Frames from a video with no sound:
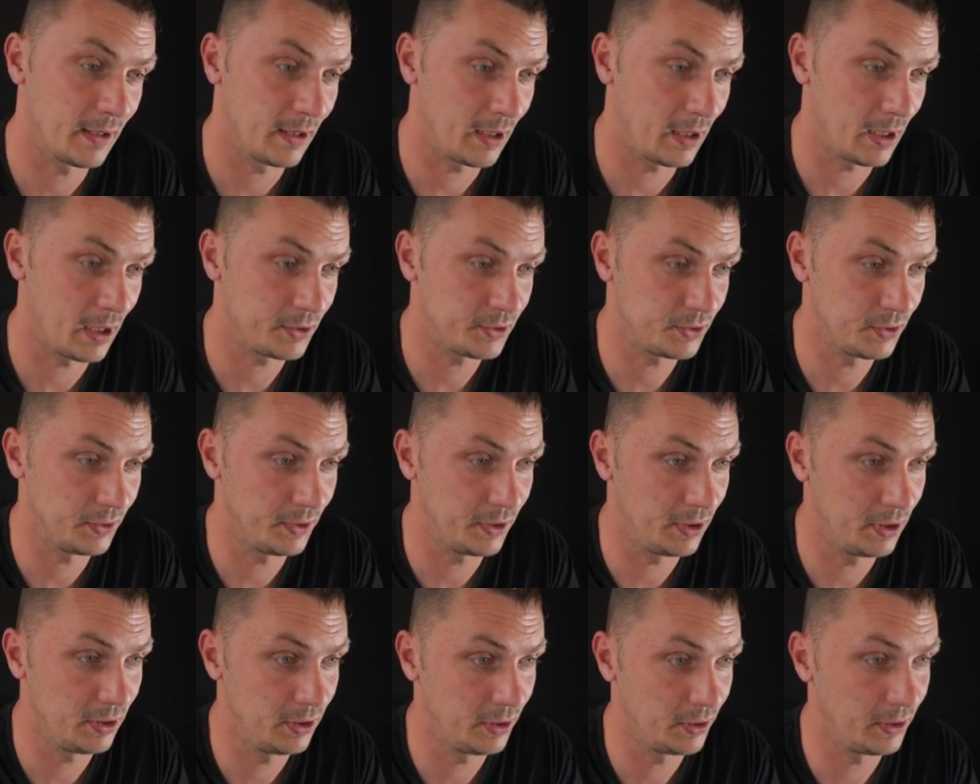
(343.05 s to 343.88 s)

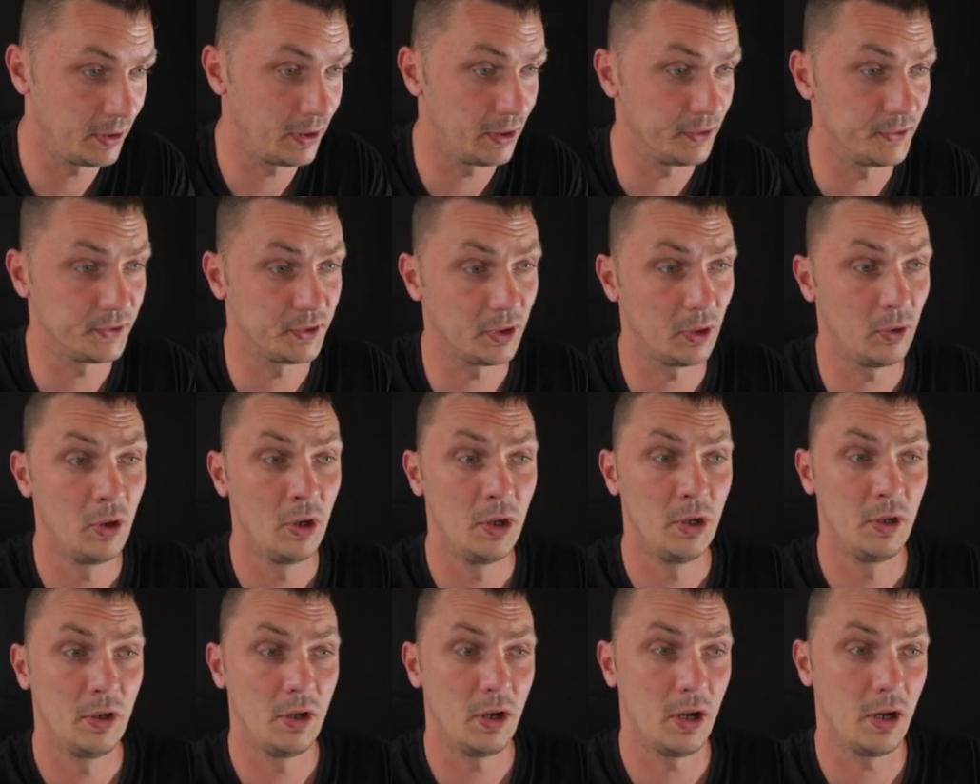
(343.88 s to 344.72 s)
Actually, here it is. So,
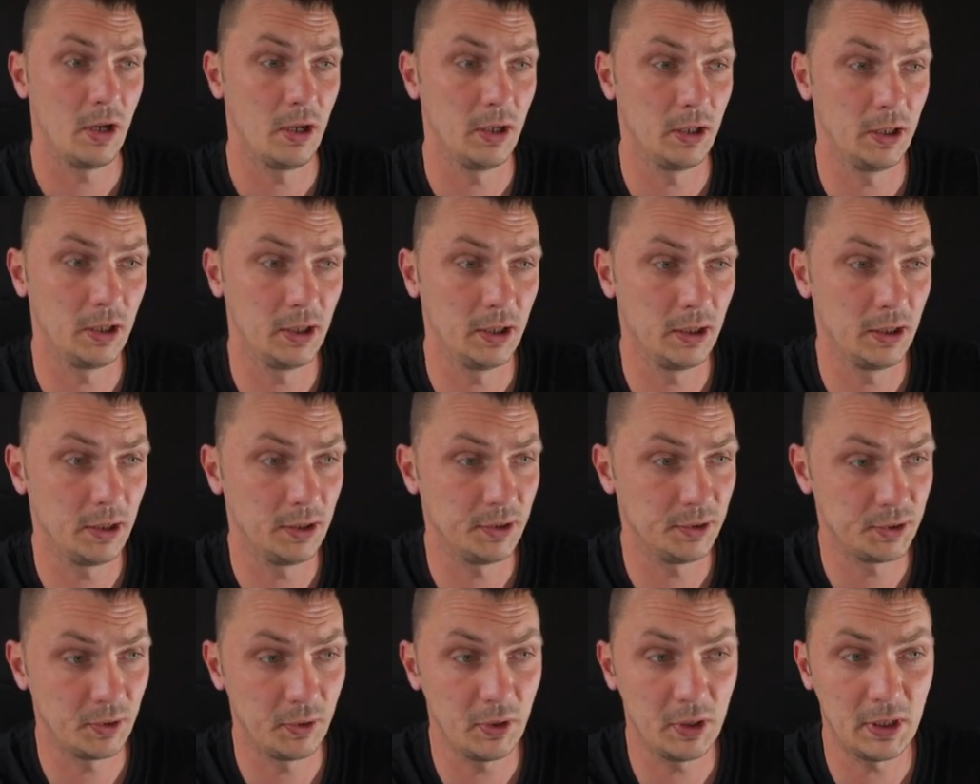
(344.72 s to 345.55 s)

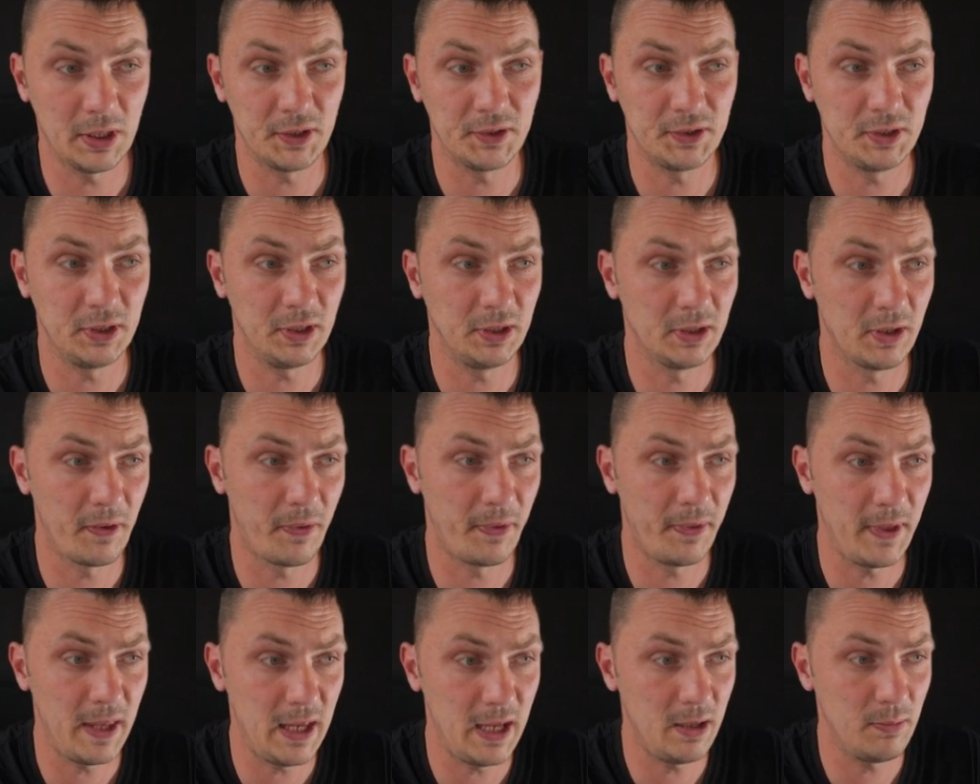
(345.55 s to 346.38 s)
uh, so you can see the
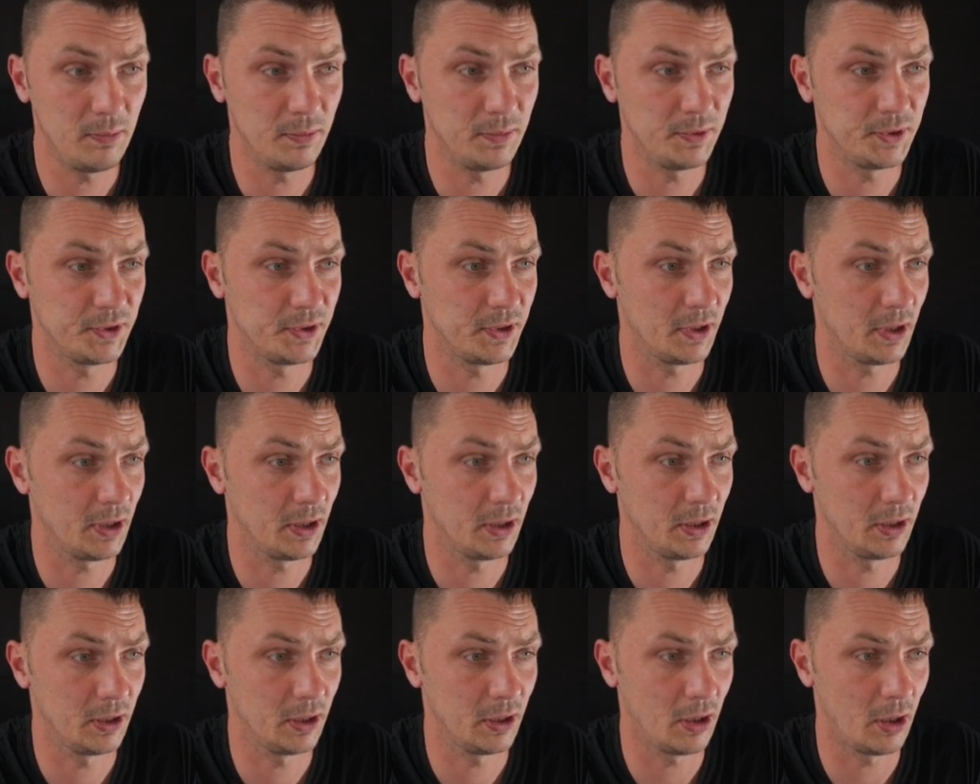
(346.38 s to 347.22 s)
themes
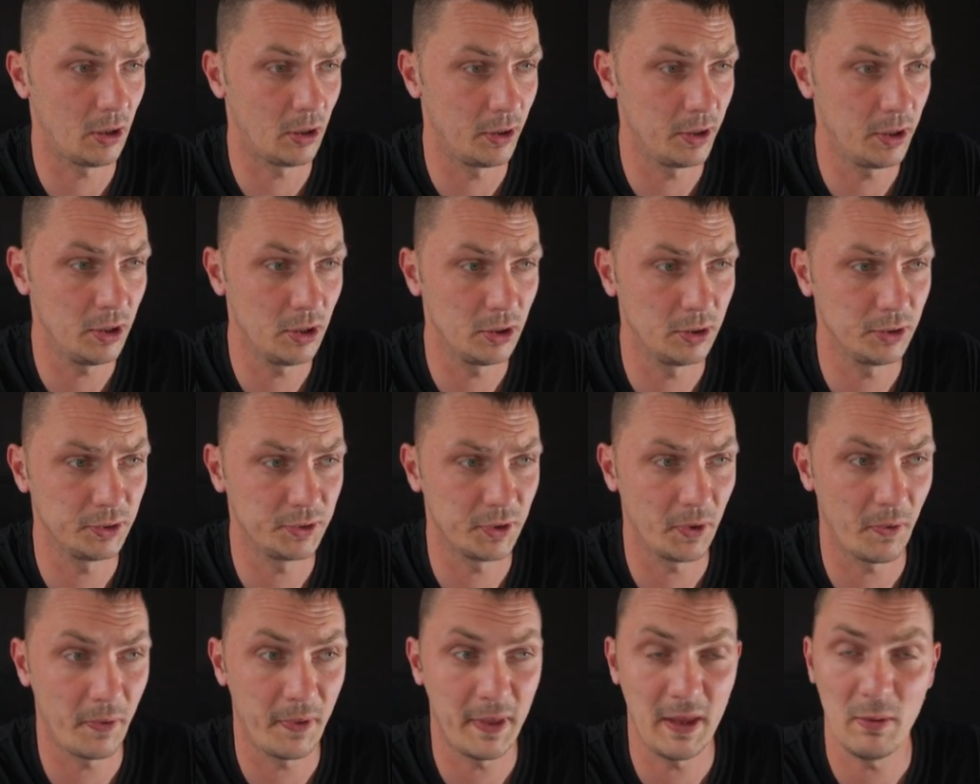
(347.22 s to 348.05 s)
uh, are here.
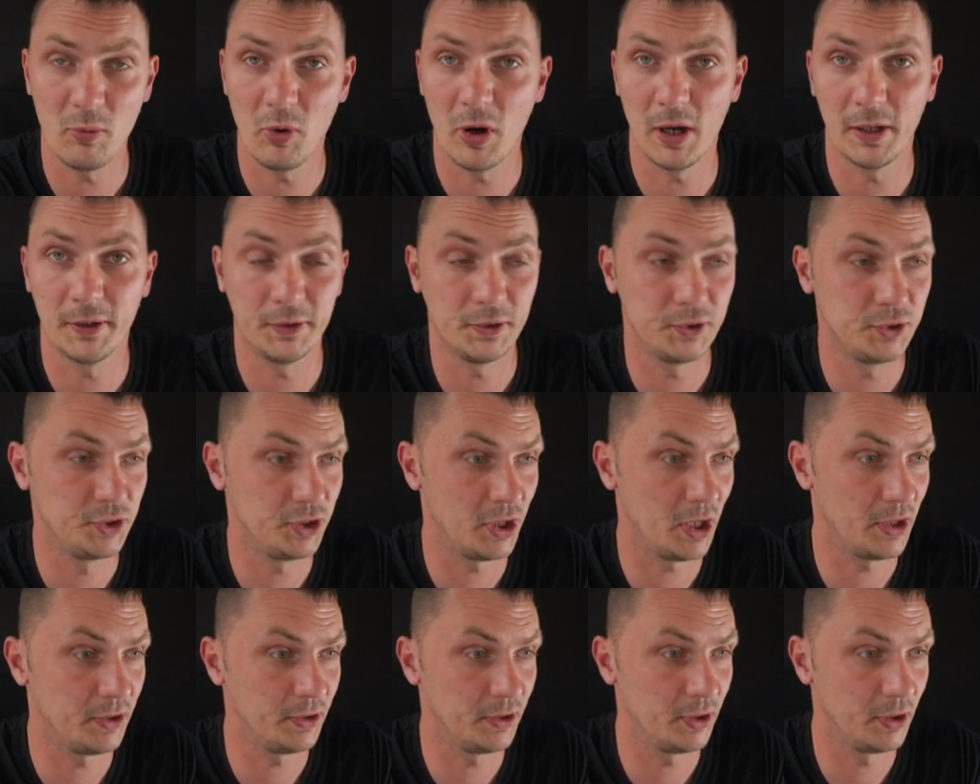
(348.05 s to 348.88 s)
So theme one,
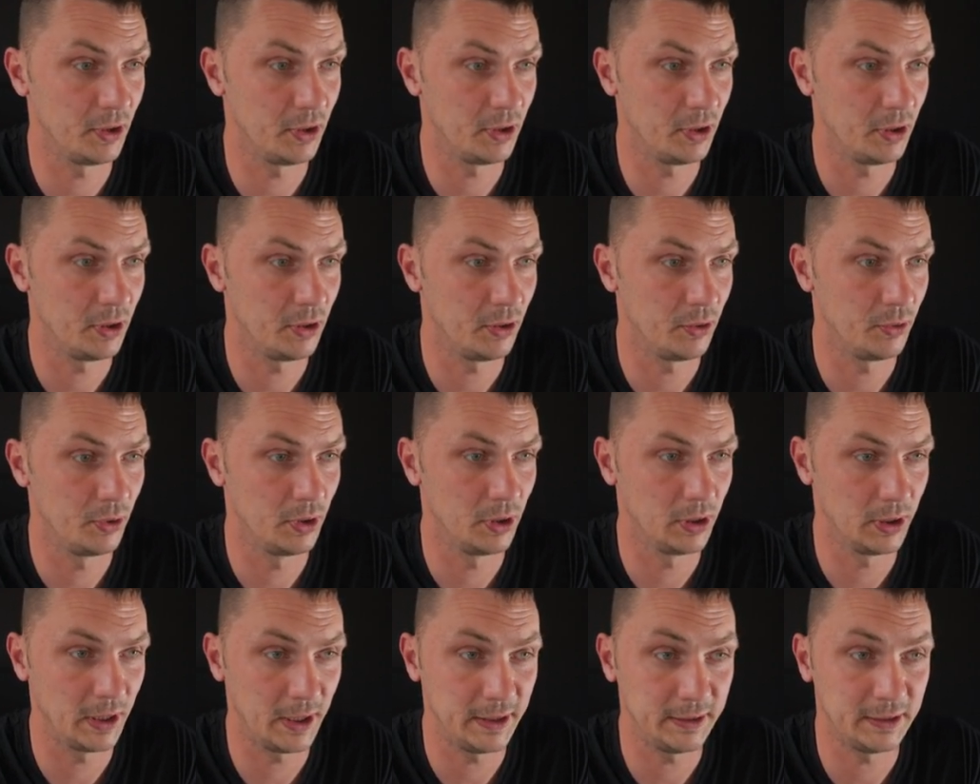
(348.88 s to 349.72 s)

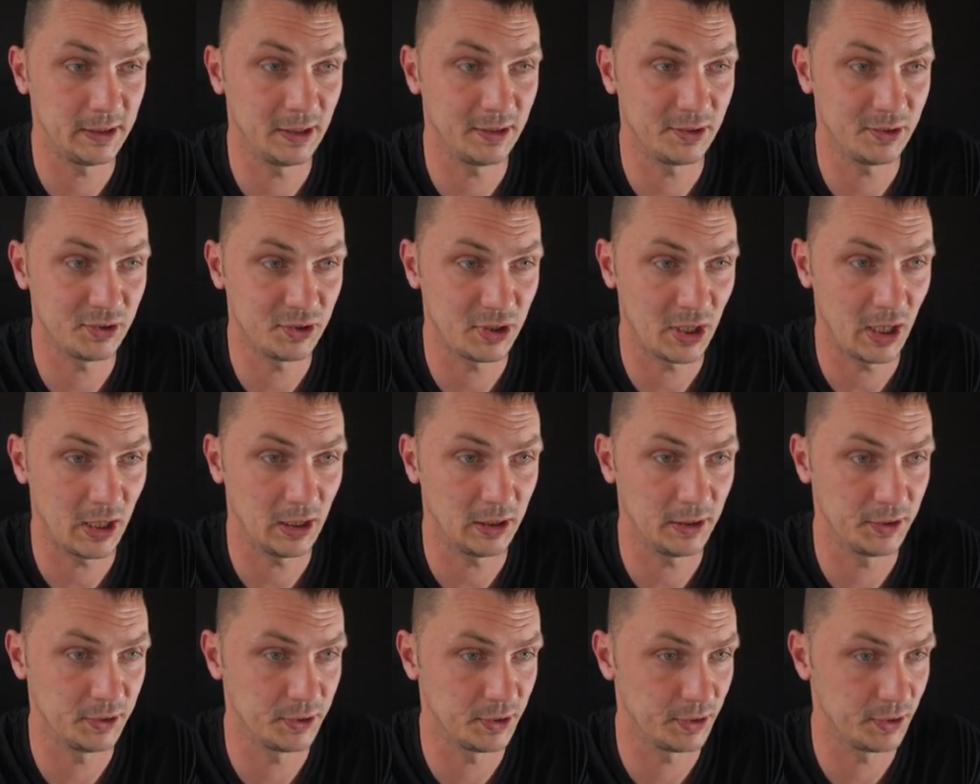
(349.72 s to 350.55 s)
gender-related
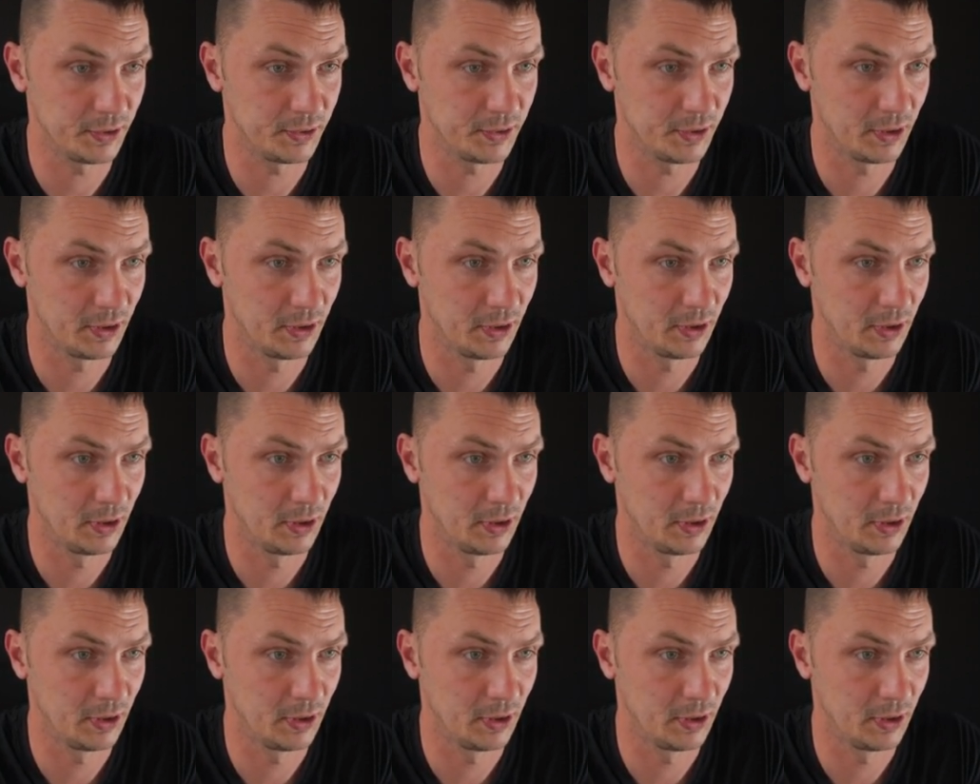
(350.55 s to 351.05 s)
challenges.